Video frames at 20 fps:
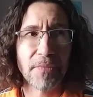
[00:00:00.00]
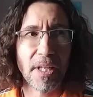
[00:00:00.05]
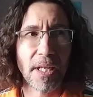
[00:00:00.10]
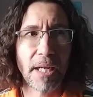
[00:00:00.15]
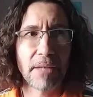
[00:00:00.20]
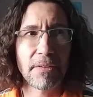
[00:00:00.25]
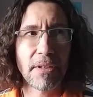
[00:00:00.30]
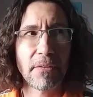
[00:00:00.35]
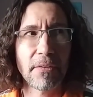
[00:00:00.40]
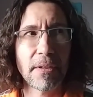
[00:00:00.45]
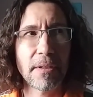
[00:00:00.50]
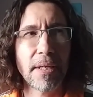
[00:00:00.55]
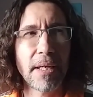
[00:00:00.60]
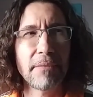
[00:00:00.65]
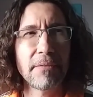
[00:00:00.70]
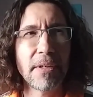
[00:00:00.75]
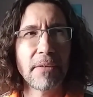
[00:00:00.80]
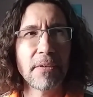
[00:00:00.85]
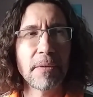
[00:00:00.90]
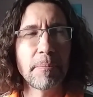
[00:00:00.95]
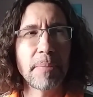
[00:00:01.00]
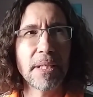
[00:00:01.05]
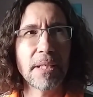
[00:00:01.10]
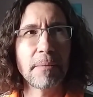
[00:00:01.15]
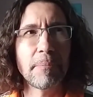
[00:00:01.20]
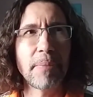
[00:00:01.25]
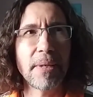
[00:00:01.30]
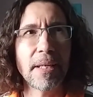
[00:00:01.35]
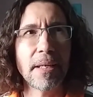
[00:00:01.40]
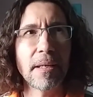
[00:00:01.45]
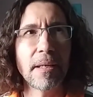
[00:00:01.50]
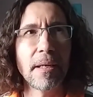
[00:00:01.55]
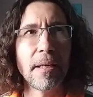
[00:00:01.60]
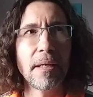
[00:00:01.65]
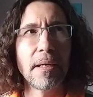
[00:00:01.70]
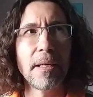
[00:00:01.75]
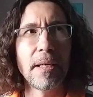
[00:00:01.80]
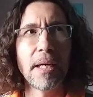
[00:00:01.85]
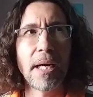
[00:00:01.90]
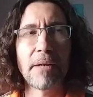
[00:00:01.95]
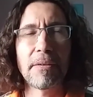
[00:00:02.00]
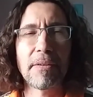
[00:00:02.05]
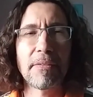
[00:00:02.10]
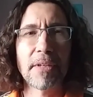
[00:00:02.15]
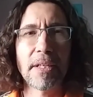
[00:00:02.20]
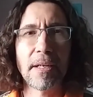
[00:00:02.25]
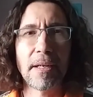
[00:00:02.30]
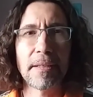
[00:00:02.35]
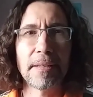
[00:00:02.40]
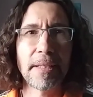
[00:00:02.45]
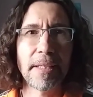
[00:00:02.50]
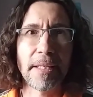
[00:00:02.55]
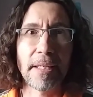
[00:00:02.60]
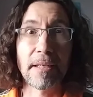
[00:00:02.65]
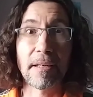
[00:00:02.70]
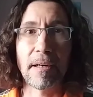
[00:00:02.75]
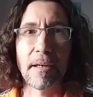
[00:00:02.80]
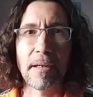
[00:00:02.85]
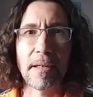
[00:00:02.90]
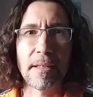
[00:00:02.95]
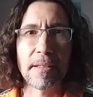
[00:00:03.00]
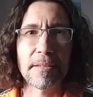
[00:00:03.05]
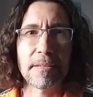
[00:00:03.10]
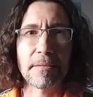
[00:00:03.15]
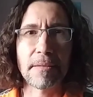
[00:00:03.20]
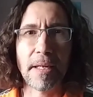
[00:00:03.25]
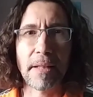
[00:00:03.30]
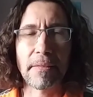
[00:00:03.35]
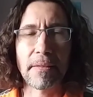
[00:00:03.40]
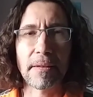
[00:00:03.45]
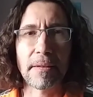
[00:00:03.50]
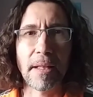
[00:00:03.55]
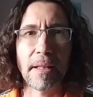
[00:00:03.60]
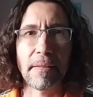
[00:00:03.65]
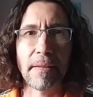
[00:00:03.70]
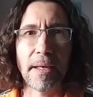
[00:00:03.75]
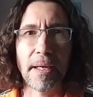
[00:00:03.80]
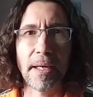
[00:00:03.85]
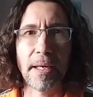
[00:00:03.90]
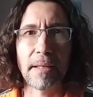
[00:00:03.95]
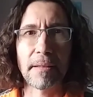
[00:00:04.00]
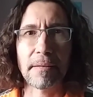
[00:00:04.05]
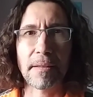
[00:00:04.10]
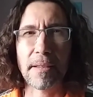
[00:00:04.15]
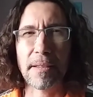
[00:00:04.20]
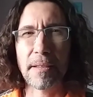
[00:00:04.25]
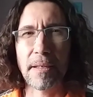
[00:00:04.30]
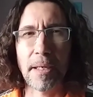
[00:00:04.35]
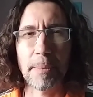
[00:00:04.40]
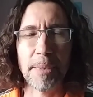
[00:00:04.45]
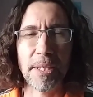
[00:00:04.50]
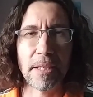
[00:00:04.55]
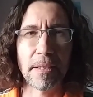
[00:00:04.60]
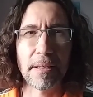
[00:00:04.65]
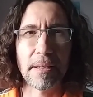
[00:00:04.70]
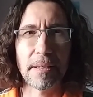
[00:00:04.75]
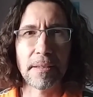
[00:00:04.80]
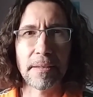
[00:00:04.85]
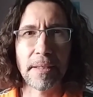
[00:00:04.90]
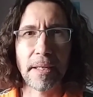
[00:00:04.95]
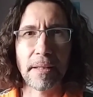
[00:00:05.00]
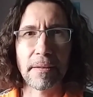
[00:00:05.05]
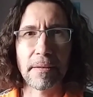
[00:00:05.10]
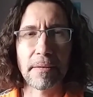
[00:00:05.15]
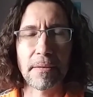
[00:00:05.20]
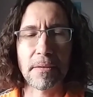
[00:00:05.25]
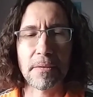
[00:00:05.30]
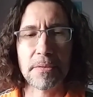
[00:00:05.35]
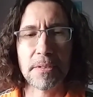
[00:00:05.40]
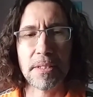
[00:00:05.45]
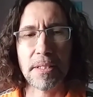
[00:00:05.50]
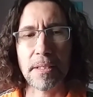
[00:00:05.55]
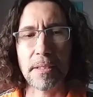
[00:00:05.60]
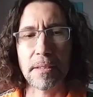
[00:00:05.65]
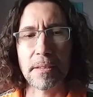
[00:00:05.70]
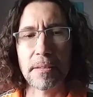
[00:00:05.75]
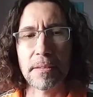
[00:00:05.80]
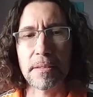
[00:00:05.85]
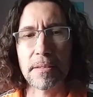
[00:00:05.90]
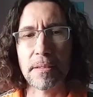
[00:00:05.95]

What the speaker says: I've never been a big. I've never gone to any cons or anything like that, like Comic Con or any of those things.